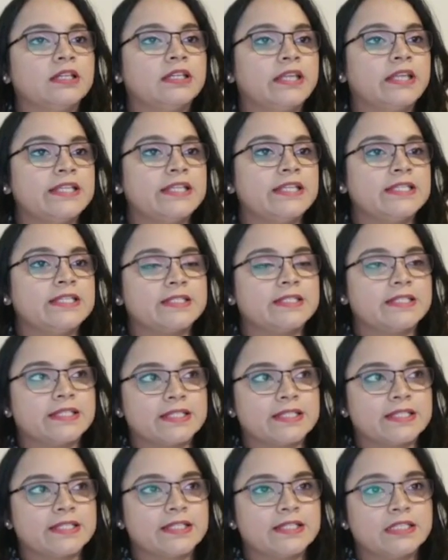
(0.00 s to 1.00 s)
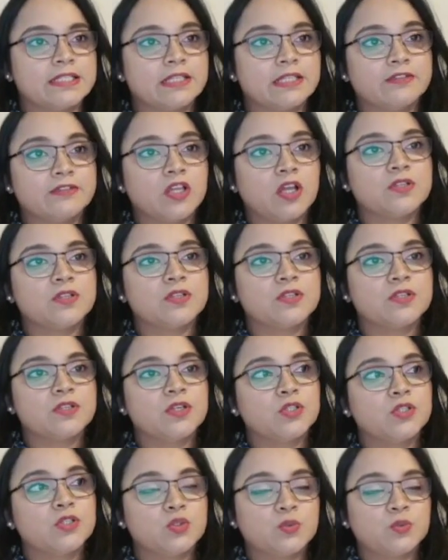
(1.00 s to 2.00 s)
Knight c6. Develops
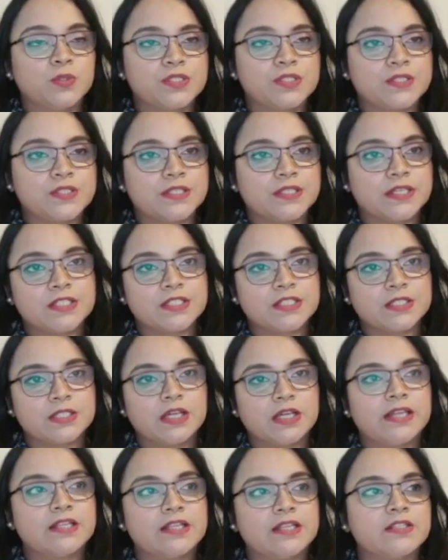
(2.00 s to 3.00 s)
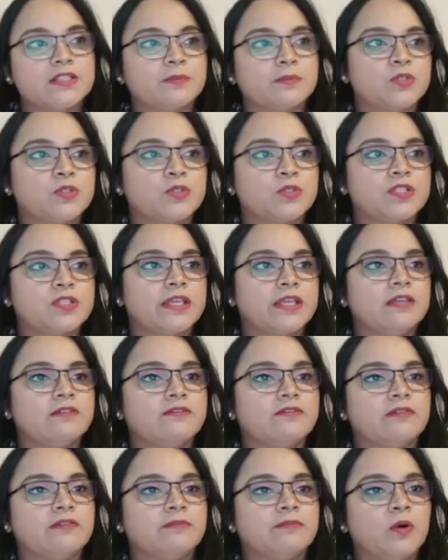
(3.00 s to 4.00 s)
towards the center and supports the
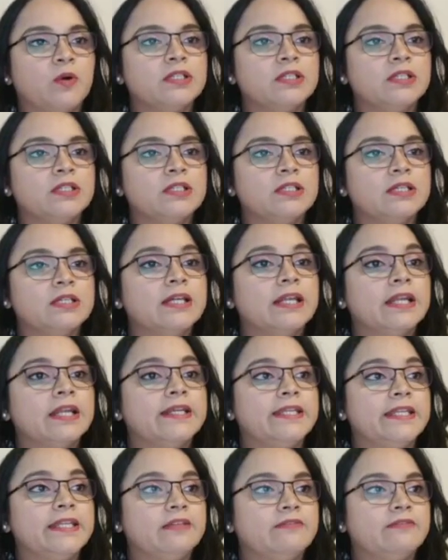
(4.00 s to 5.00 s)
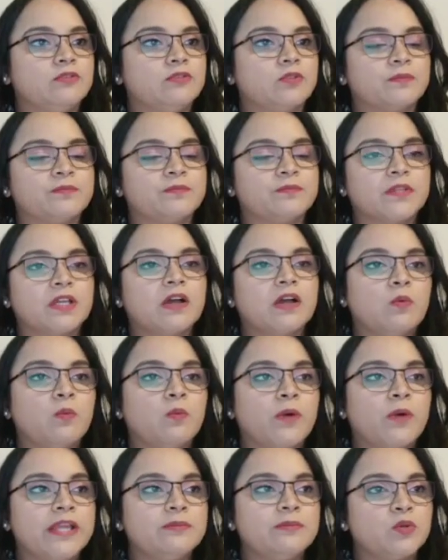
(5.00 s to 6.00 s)
e5 pawn. d4.
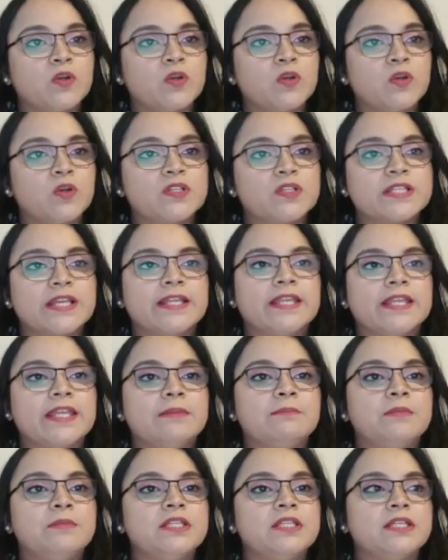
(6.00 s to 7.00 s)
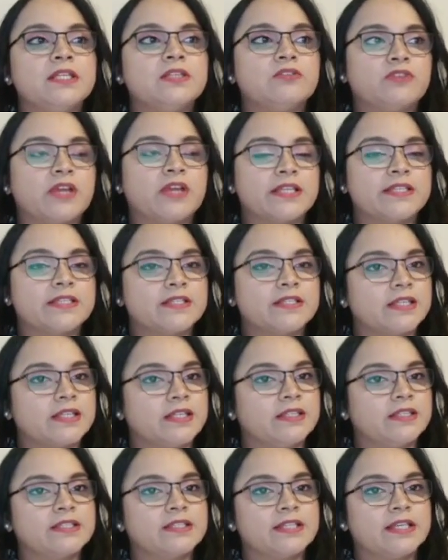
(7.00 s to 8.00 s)
White provokes an immediate crisis
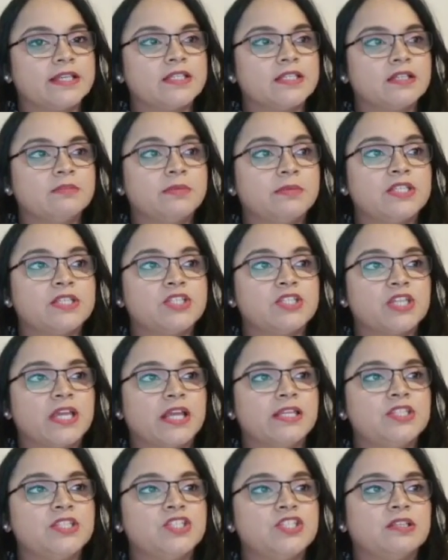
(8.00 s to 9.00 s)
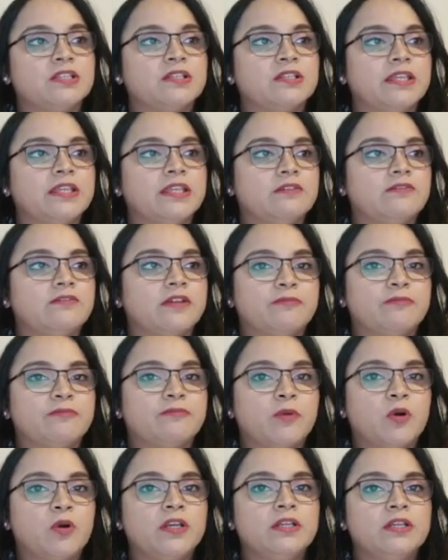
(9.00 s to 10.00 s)
in the center by challenging the e5
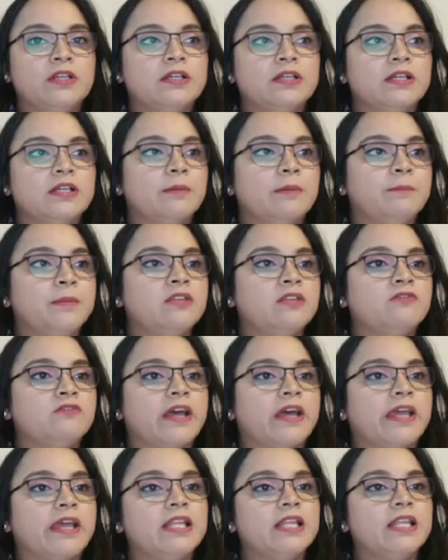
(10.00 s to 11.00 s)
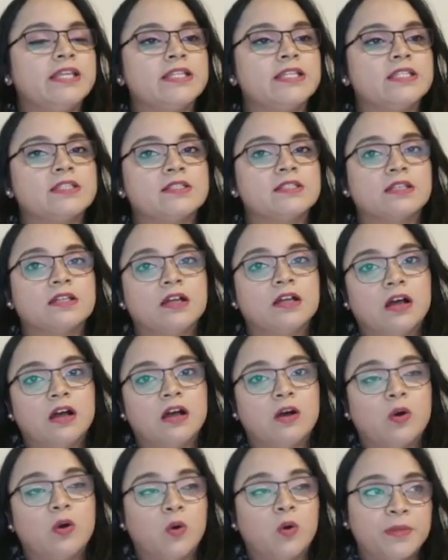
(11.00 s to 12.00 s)
pawn. Meanwhile, it
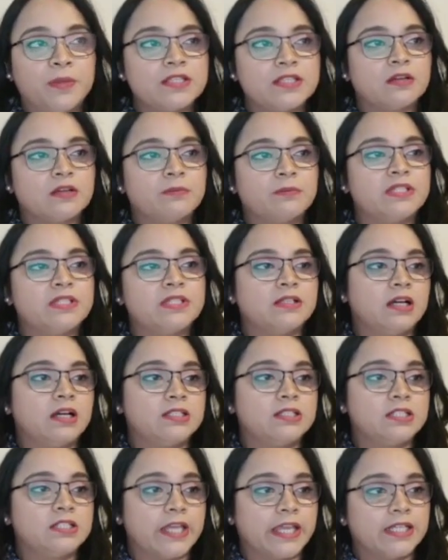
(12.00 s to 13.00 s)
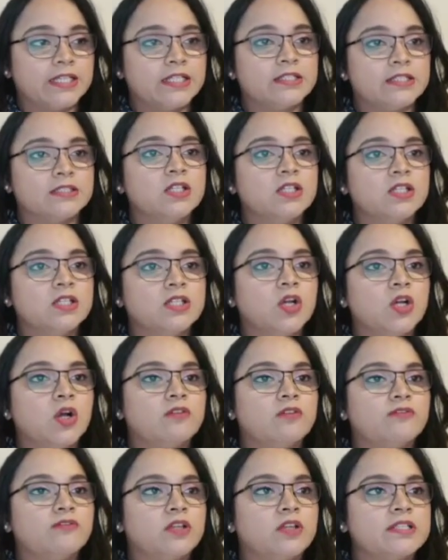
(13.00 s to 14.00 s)
opens up a diagonal
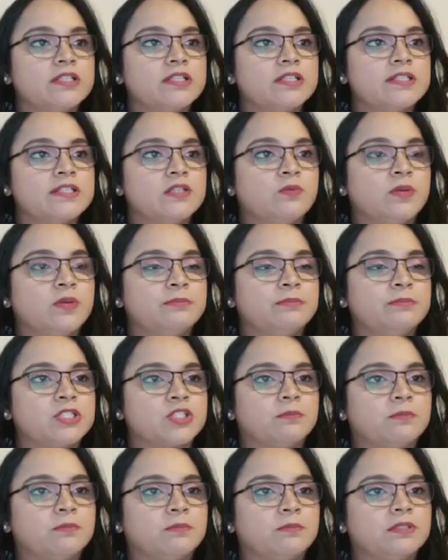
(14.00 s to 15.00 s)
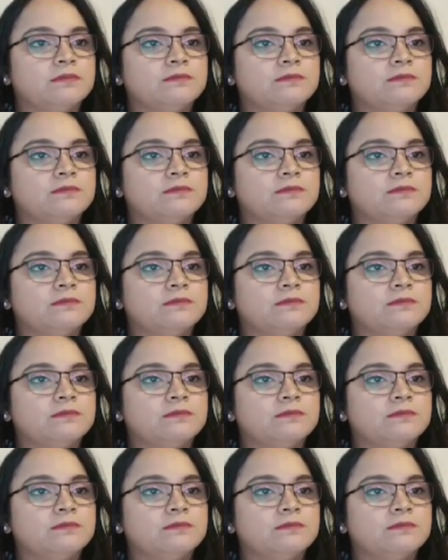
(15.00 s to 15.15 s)
for the c1 bishop.